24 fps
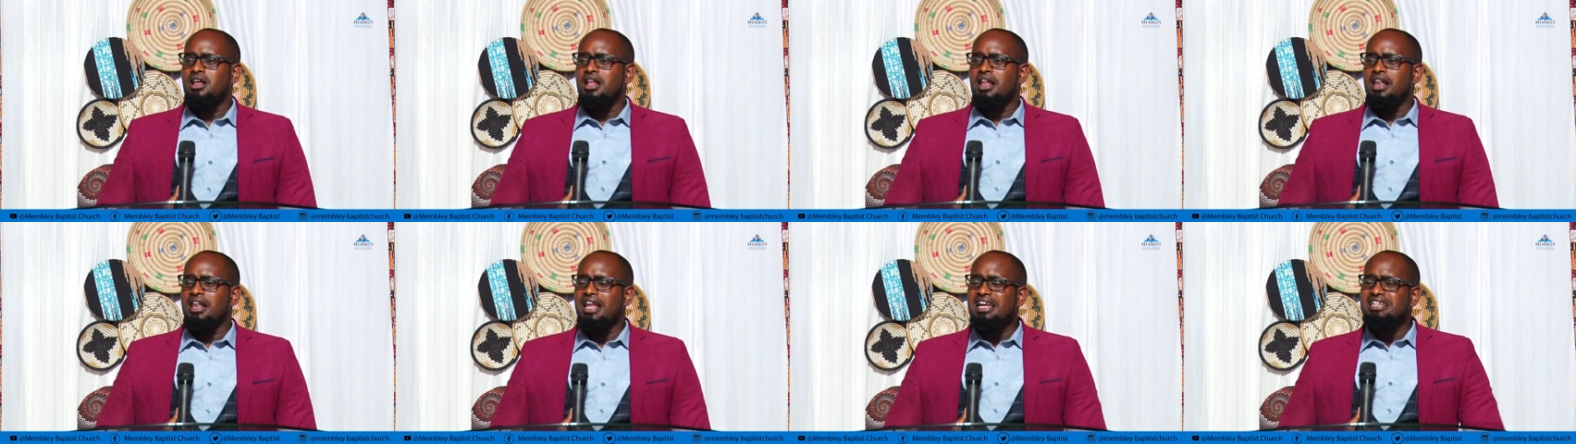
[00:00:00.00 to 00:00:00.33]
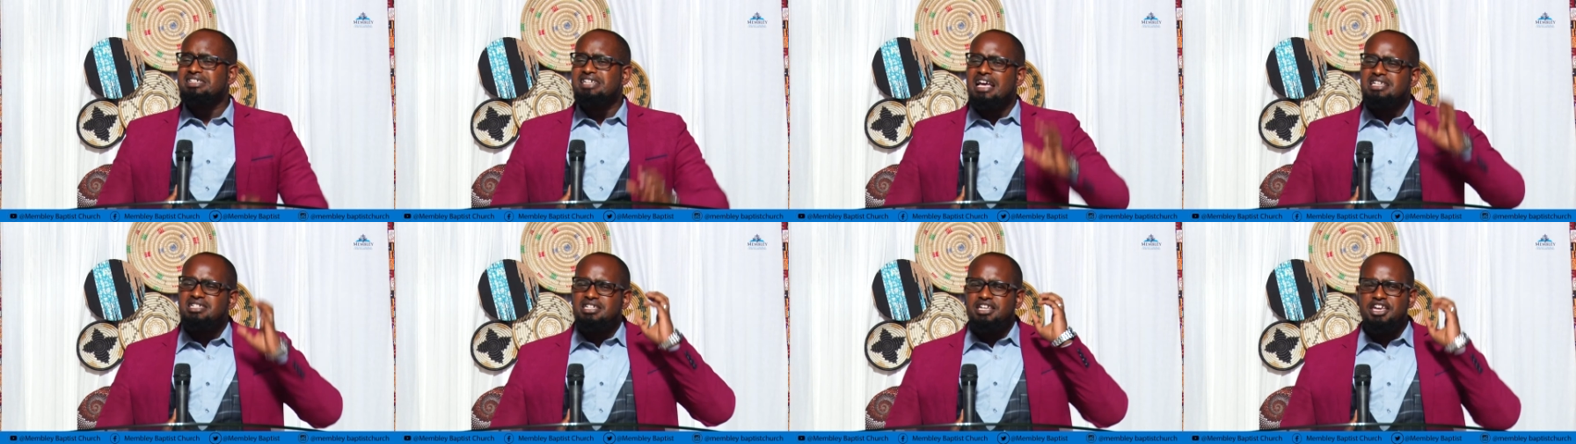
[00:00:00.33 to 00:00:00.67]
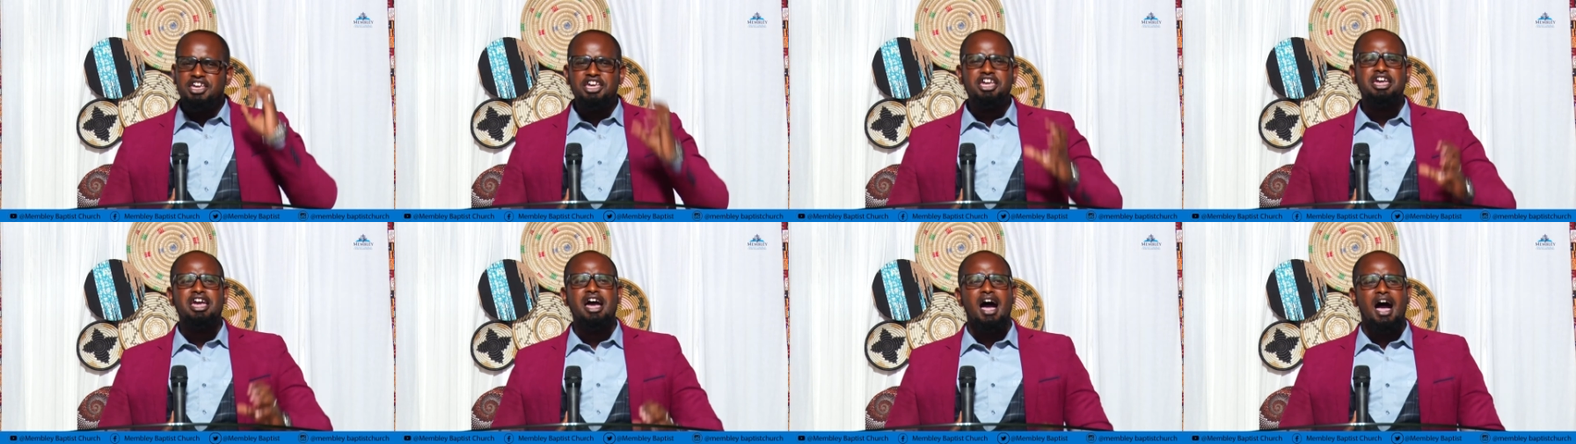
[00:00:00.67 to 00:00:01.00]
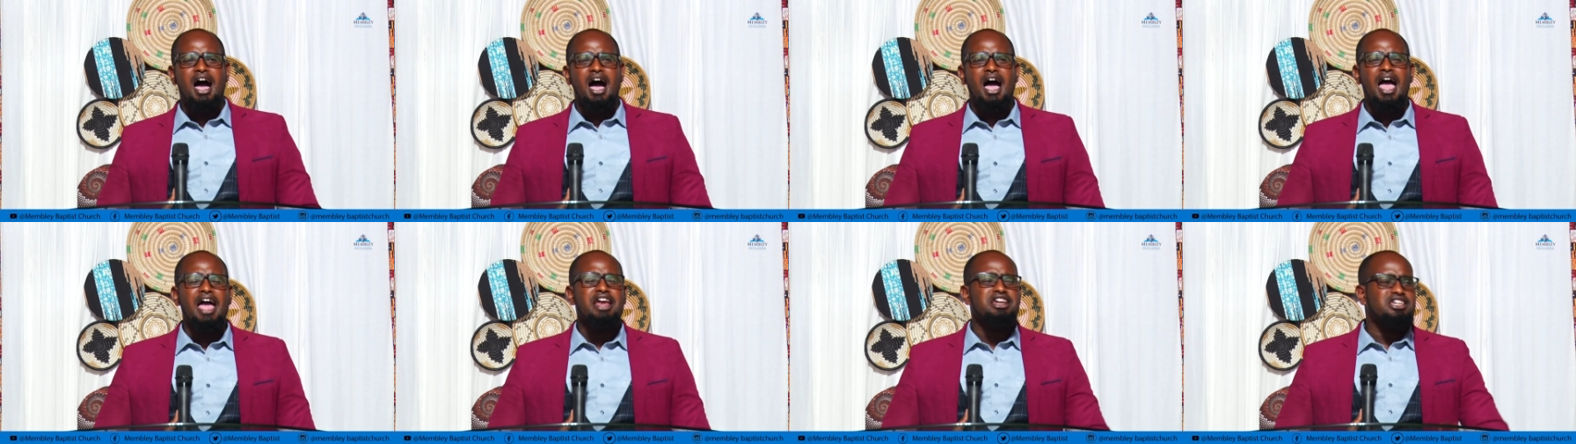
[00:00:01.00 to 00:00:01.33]
Let us
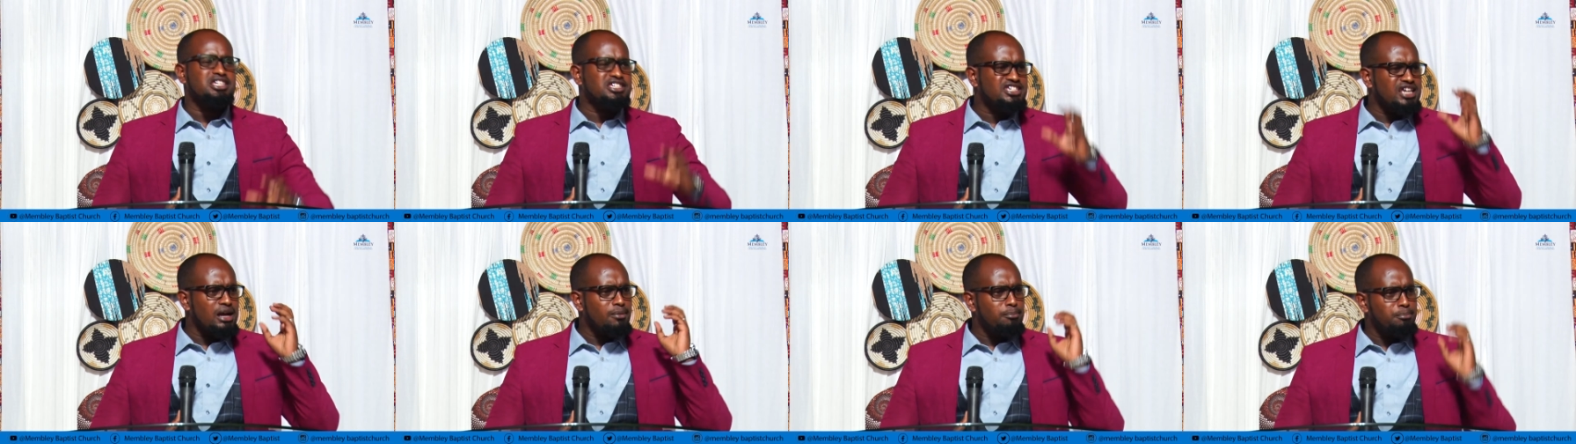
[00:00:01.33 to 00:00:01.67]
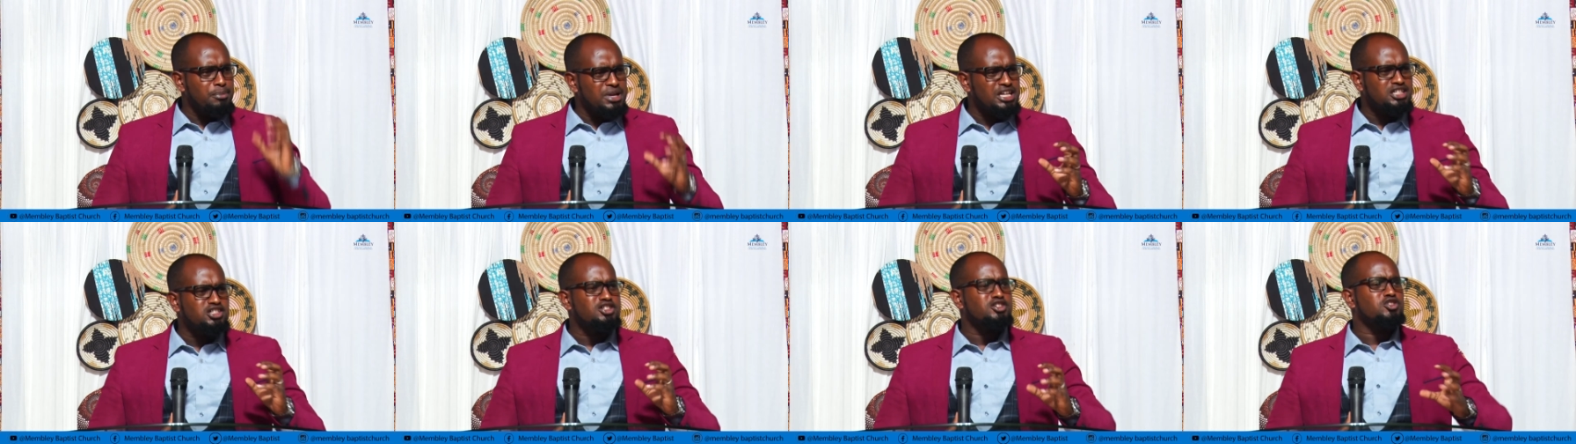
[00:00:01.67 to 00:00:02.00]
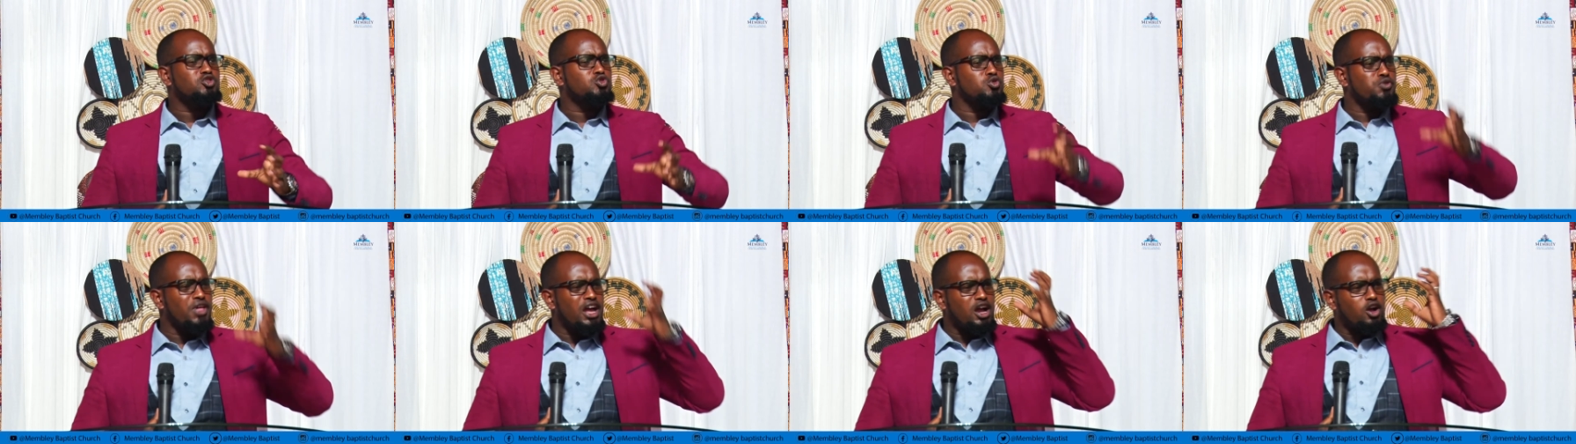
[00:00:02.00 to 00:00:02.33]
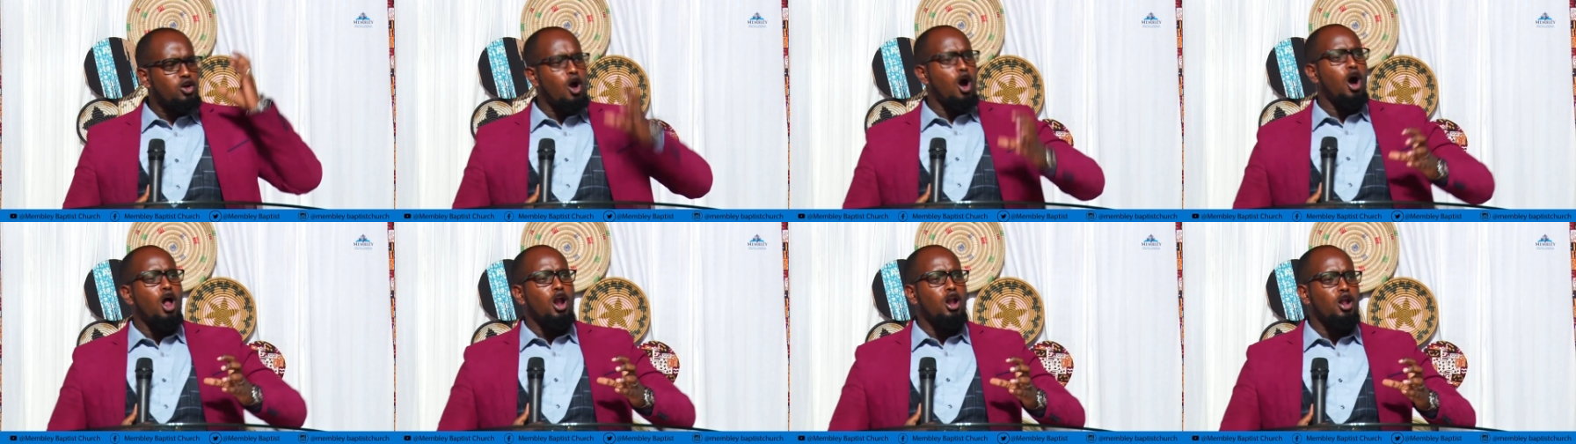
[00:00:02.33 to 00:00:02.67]
hear and submit to the
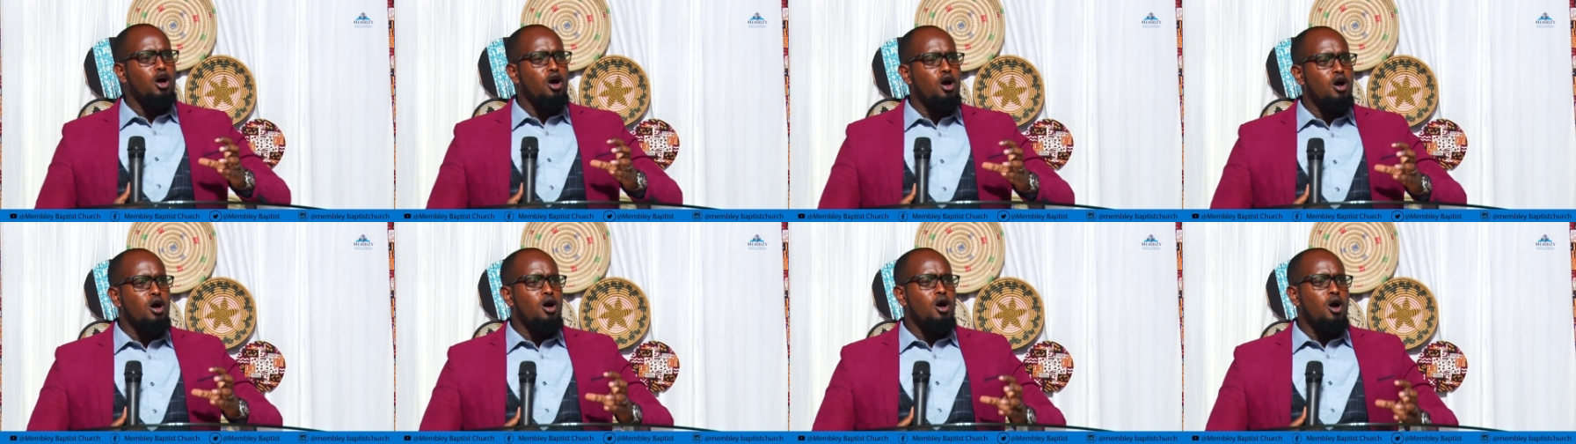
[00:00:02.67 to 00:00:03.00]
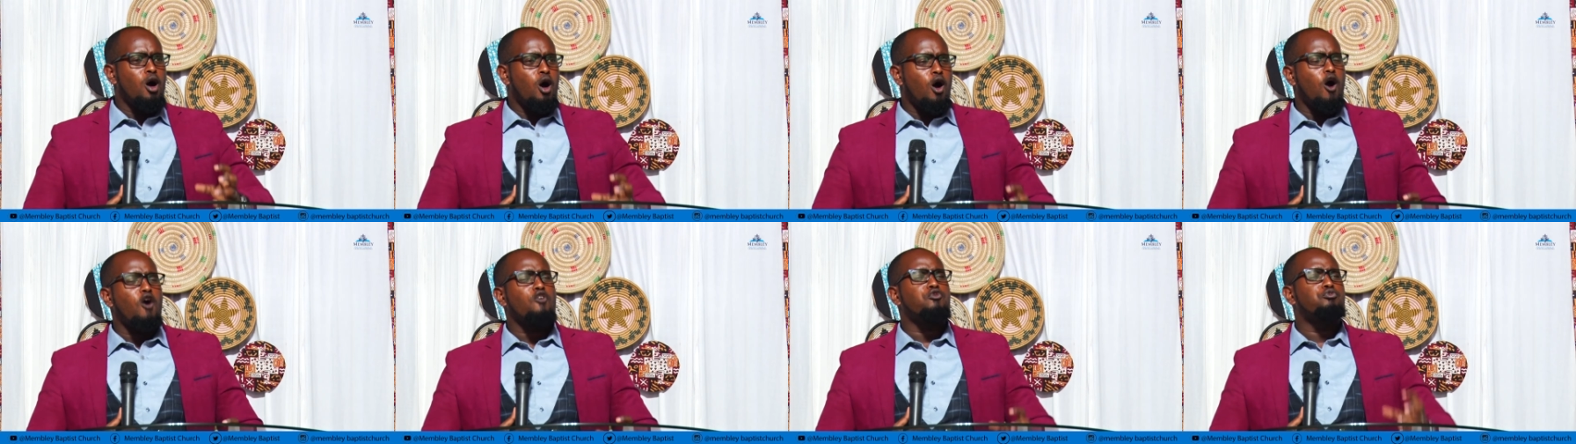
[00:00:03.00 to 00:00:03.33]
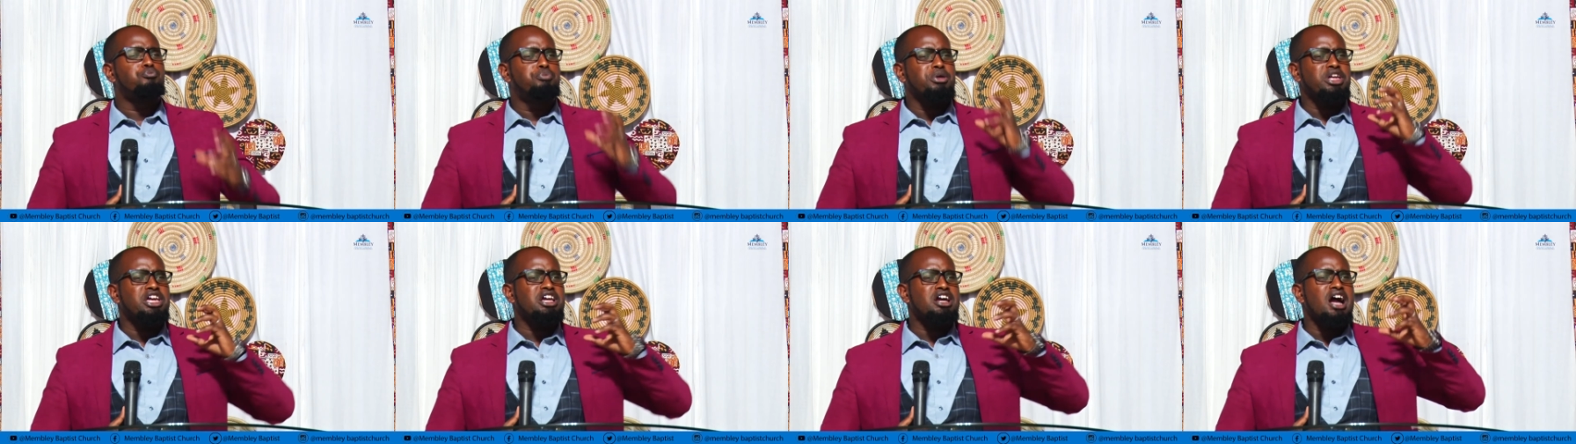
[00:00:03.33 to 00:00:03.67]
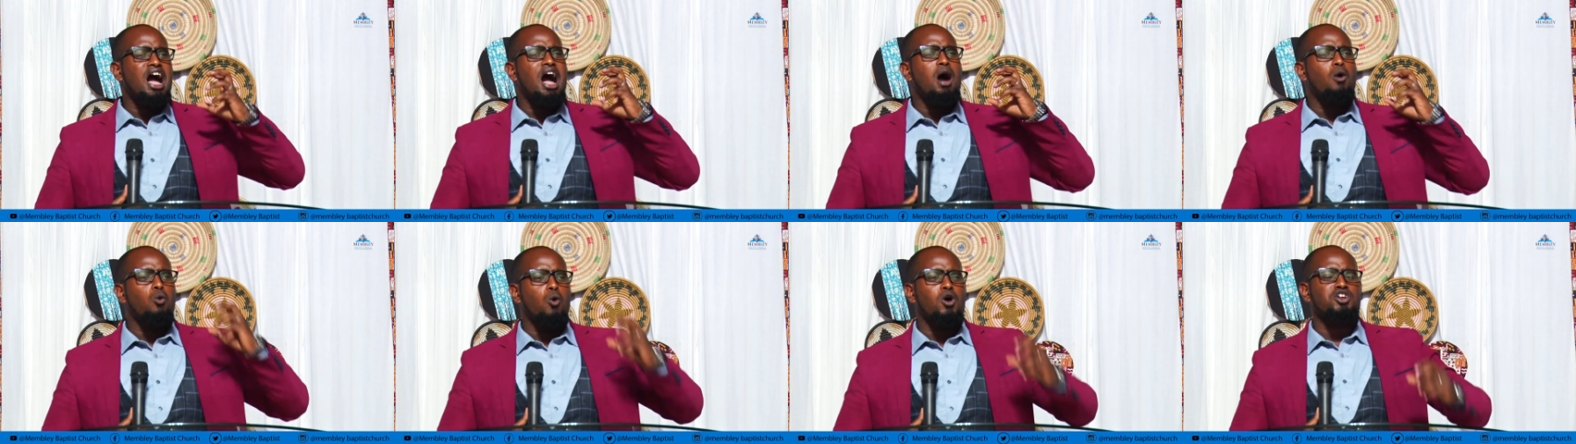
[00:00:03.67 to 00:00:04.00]
call of being
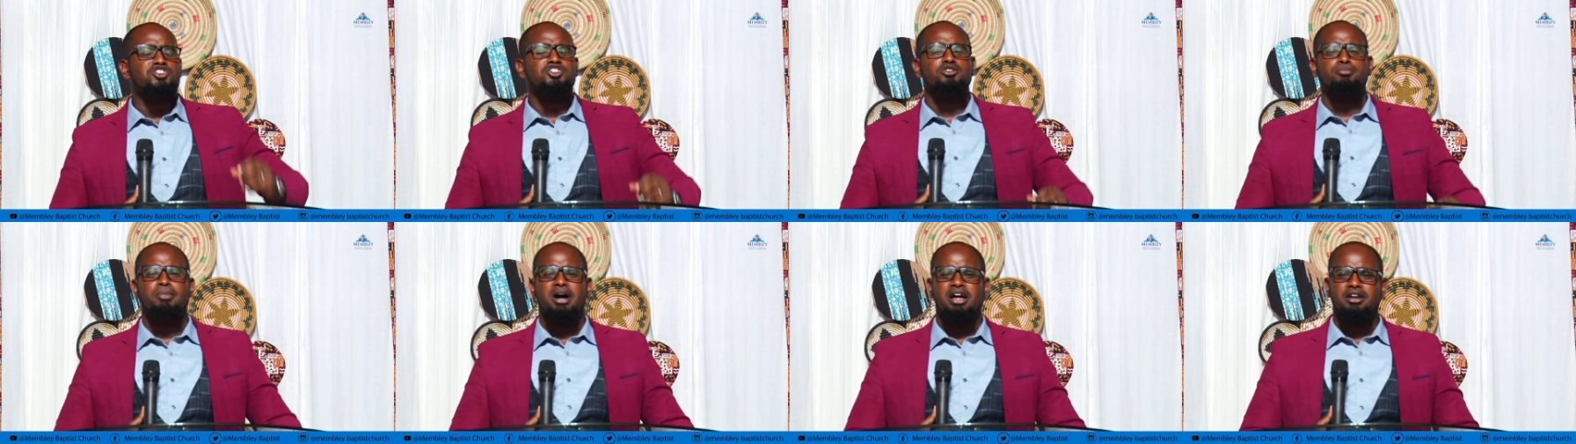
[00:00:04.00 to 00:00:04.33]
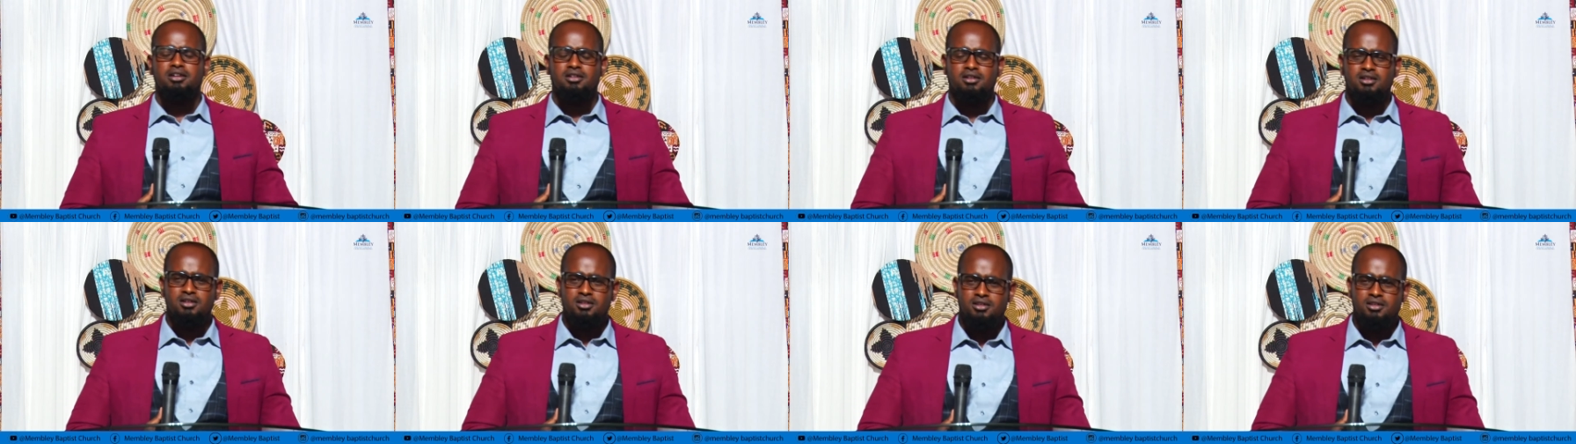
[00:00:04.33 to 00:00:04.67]
a watchman.